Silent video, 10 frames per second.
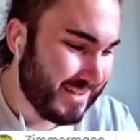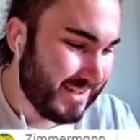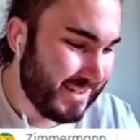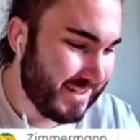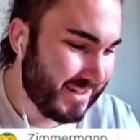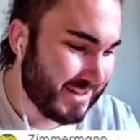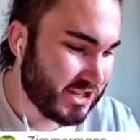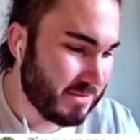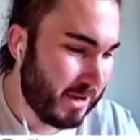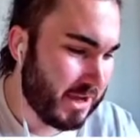
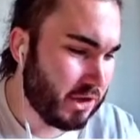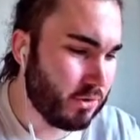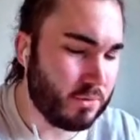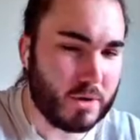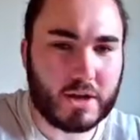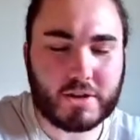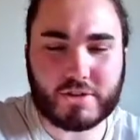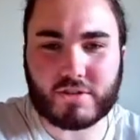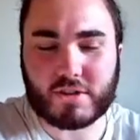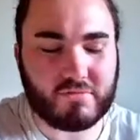Hinjamayu,
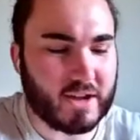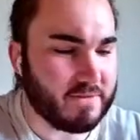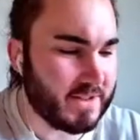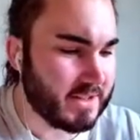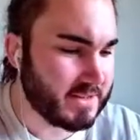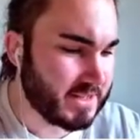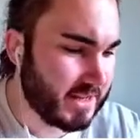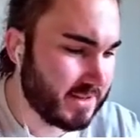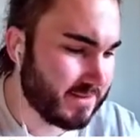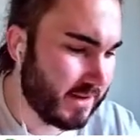Gravy
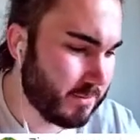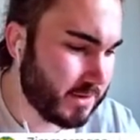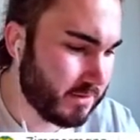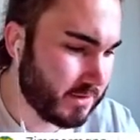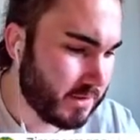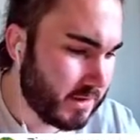Dave, how are we doing?